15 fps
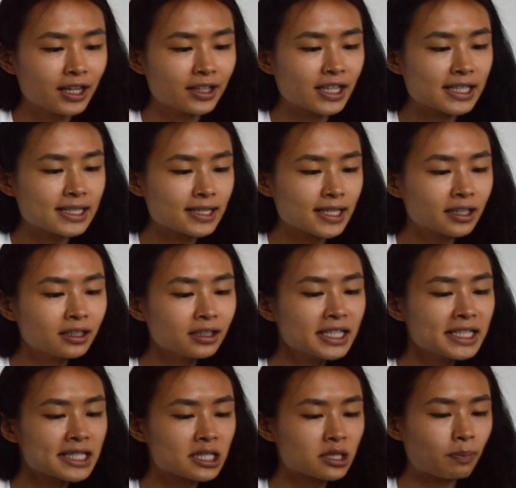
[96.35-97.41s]
They suddenly
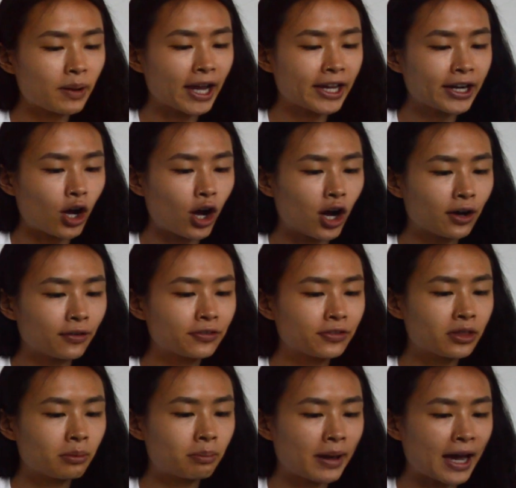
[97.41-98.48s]
spied off
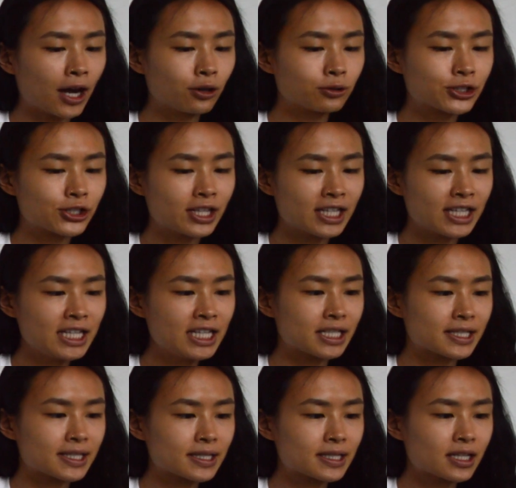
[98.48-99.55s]
the bow to the
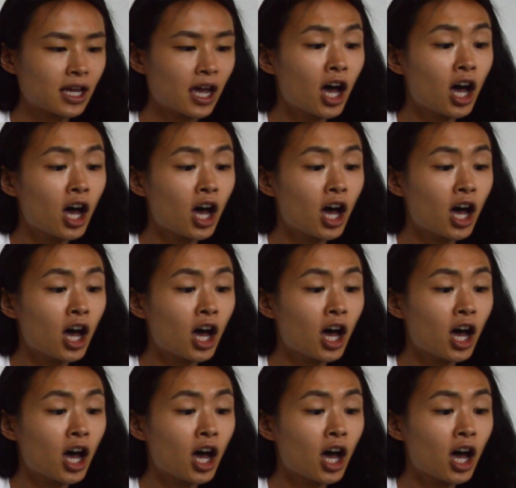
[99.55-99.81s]
east,